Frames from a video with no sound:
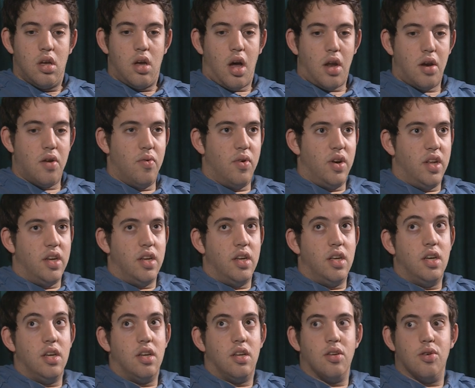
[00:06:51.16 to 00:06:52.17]
really
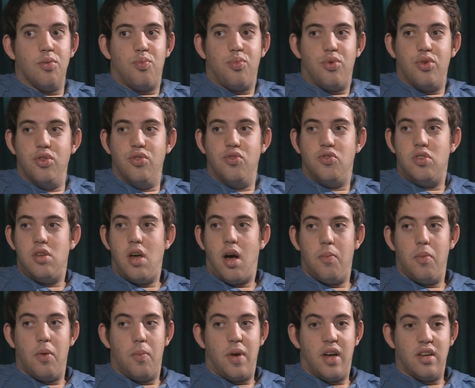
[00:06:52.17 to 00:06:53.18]
need to prove I'm
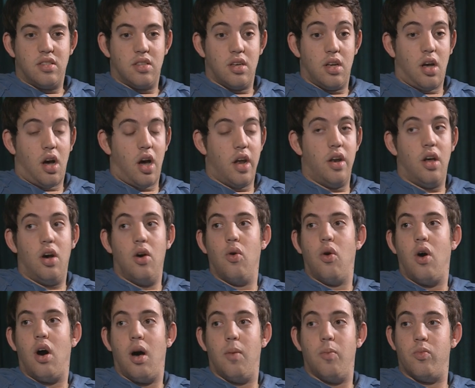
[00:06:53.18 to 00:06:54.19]
the best. I know
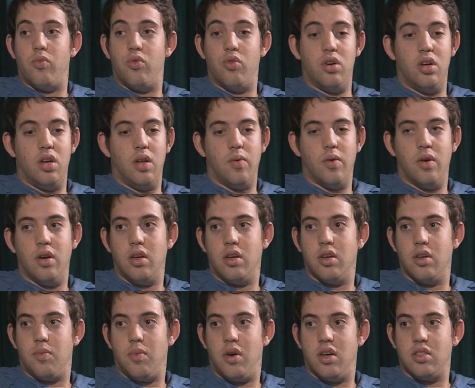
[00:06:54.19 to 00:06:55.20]
I'm really, really
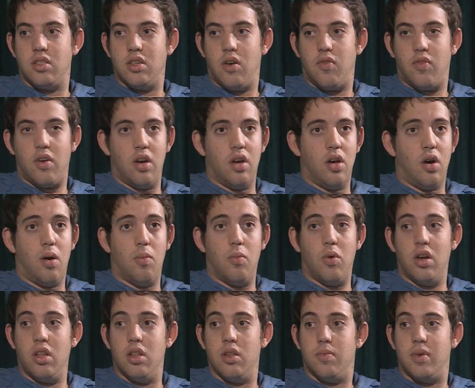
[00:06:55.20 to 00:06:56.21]
good myself. I know I'm
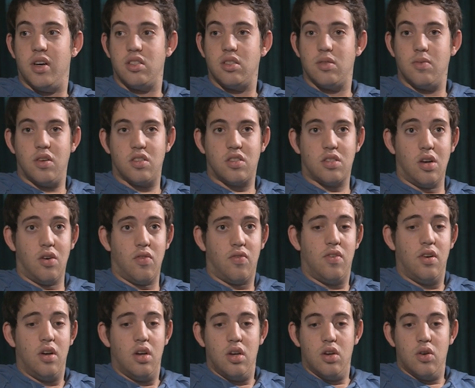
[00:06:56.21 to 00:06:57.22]
one of the best myself.
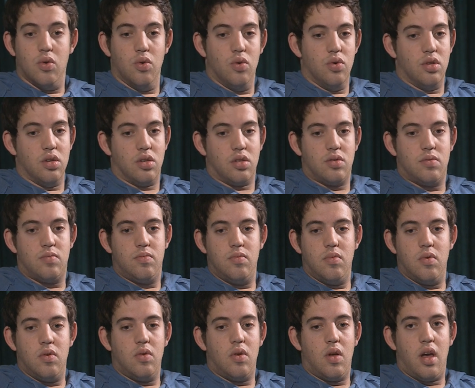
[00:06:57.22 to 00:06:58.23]

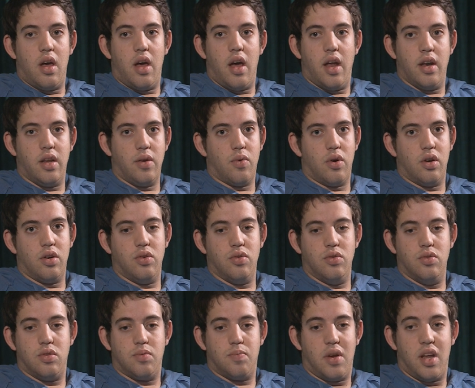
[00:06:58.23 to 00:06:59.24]
Anyone
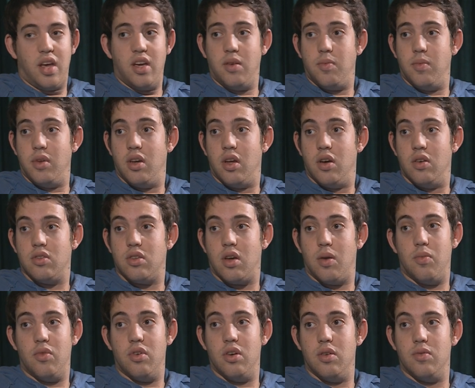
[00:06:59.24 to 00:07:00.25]
who's played me knows I'm
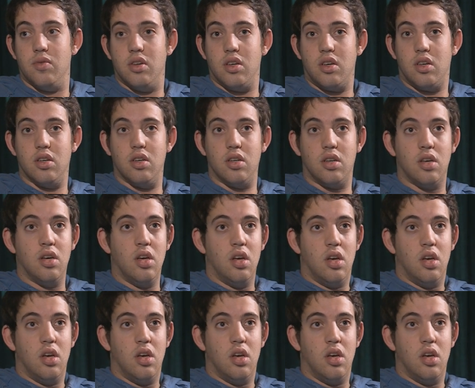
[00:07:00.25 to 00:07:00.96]
really, really good.